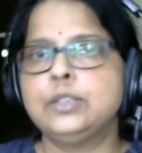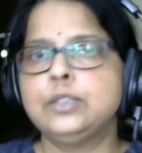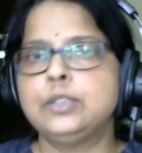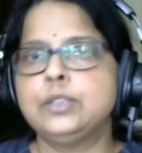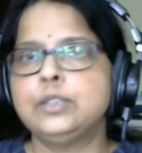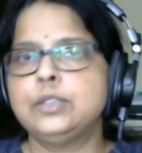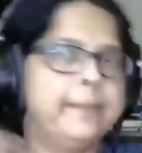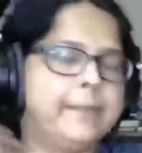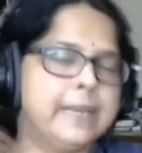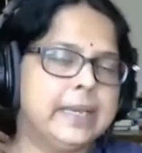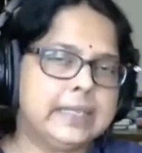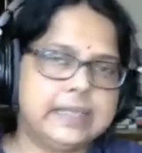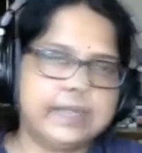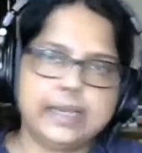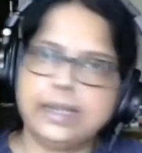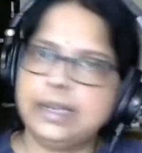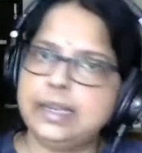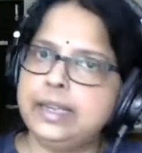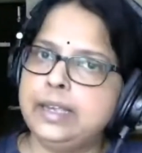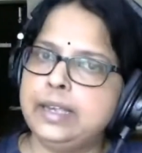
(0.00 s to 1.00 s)
So I
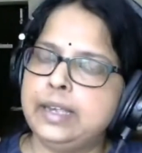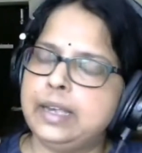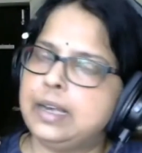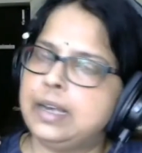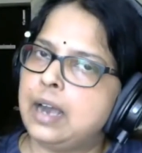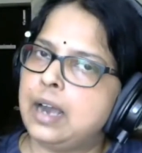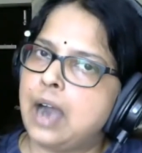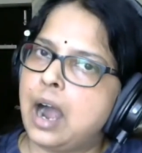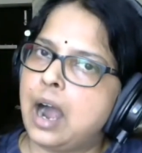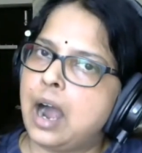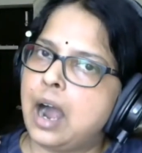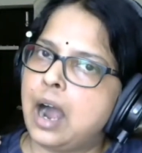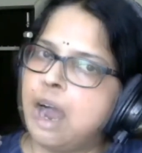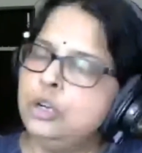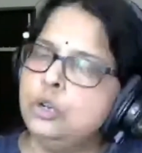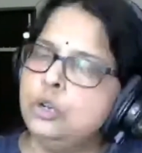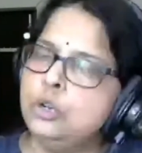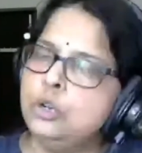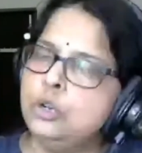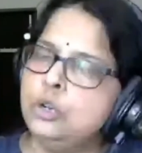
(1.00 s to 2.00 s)
basically
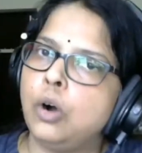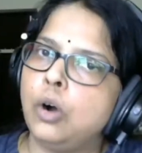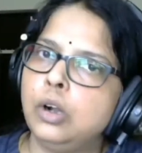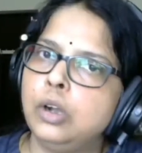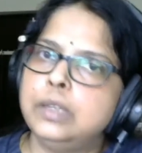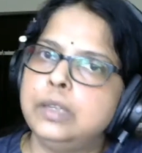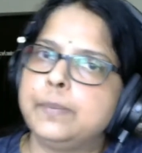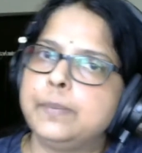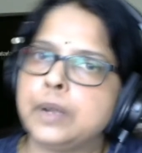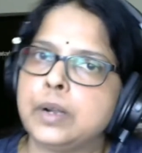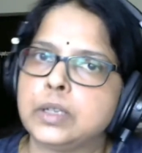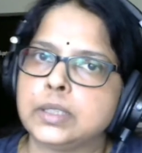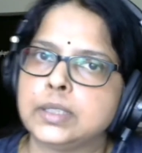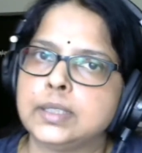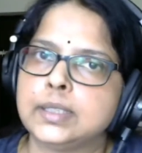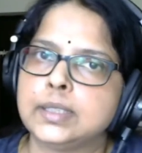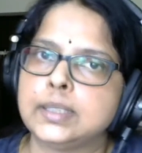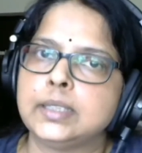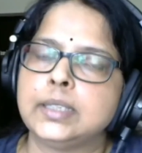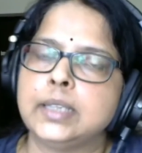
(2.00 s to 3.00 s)
undo all the
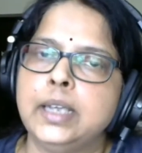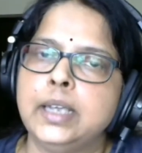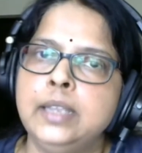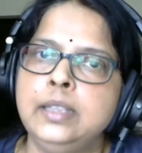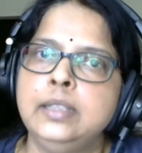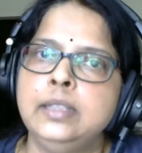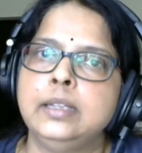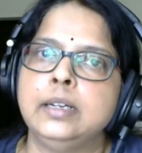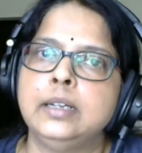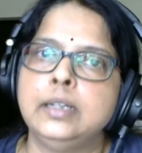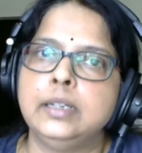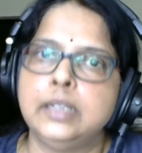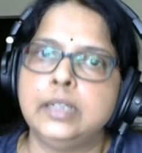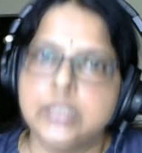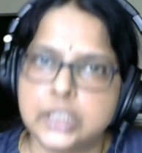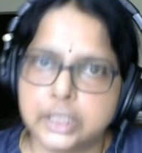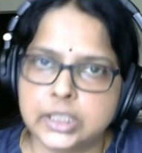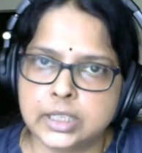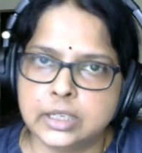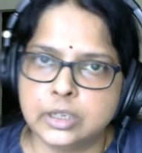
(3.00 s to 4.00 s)
processes in the
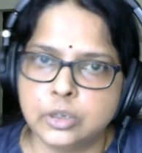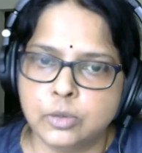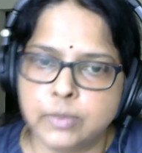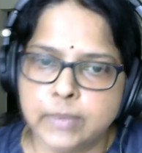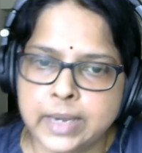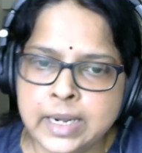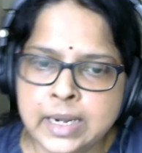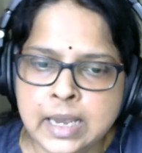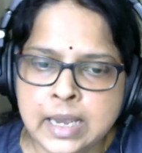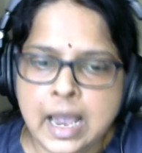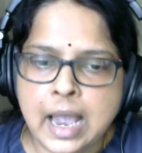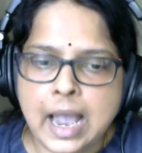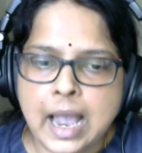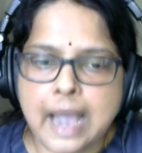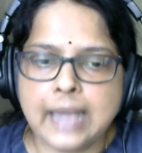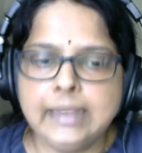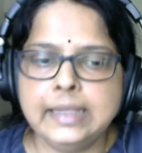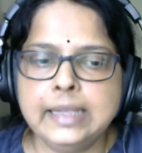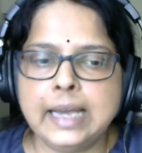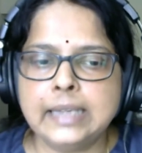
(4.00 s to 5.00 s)
digital domain,
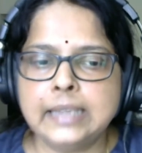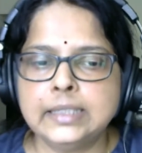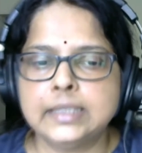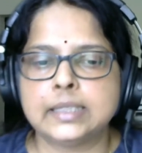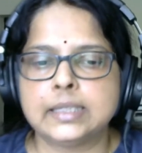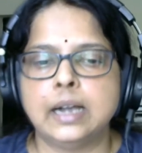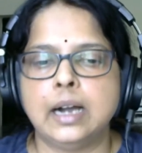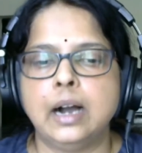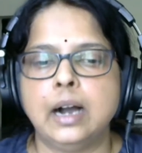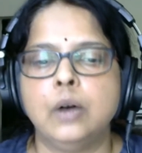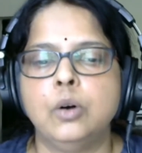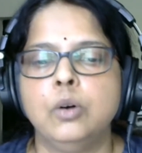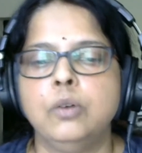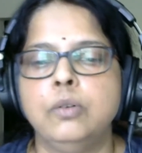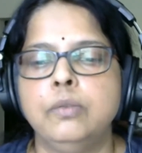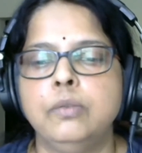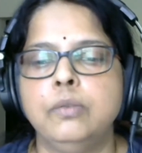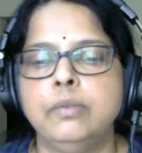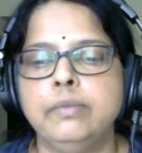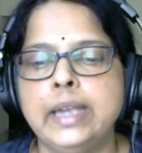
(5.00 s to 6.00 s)
and that is how
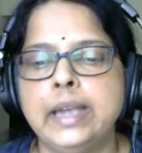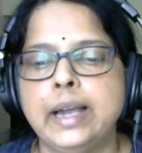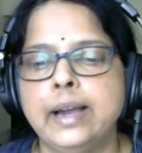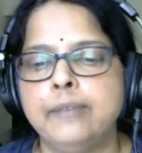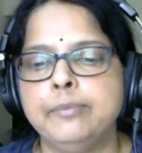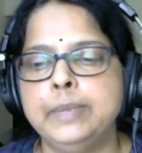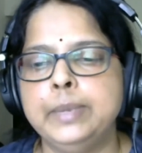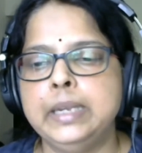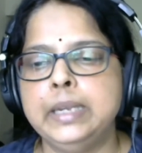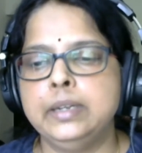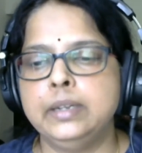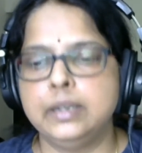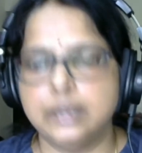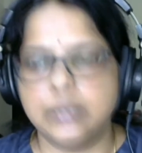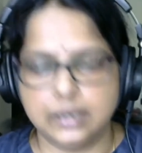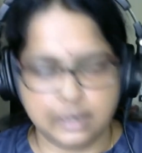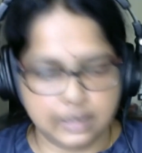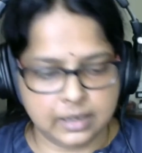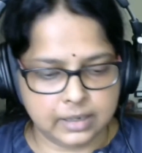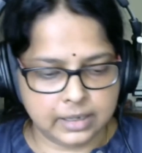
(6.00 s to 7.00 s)
we have been
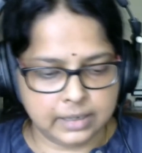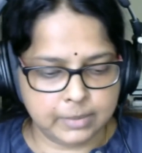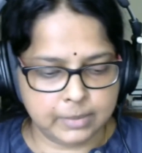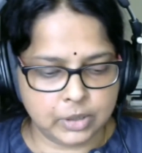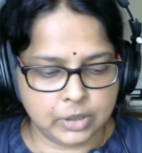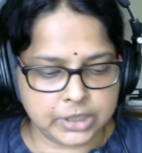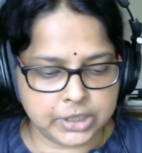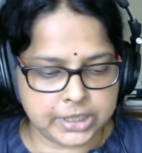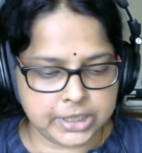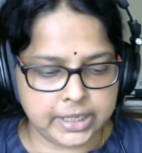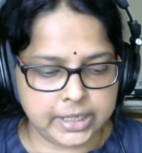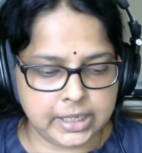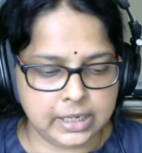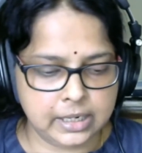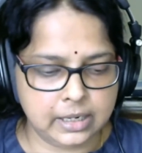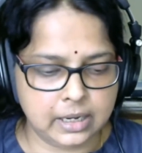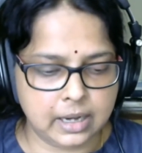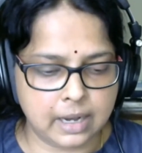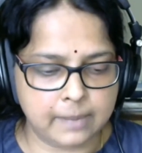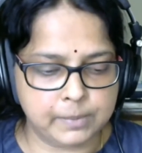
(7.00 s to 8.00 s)

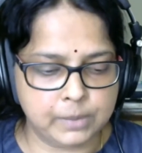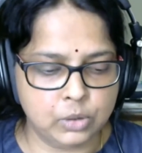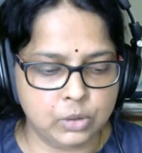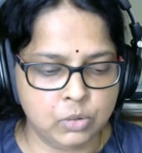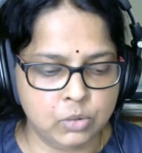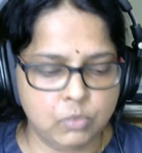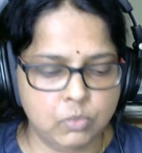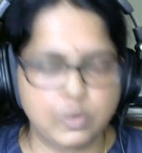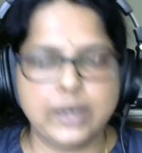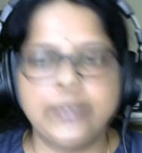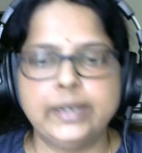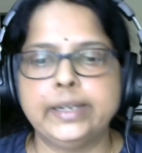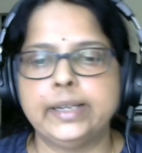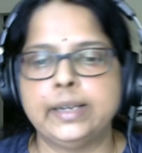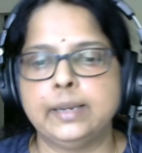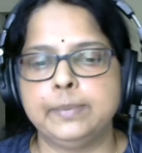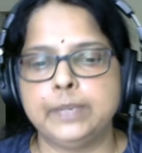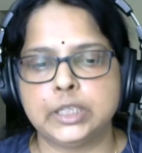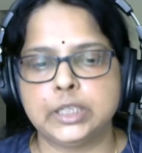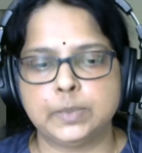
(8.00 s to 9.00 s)
demonstrating up to 1
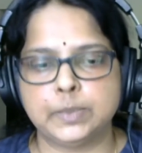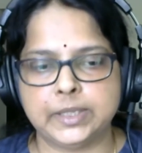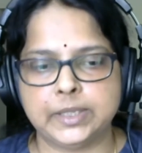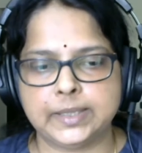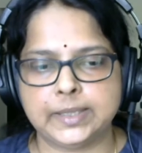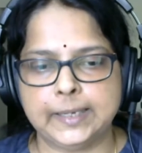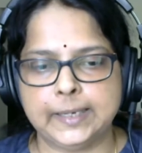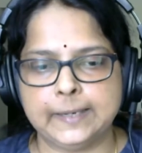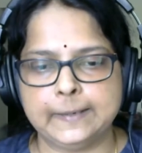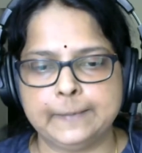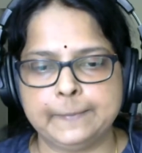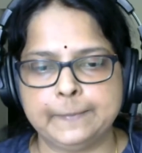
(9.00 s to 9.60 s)
terabits per second.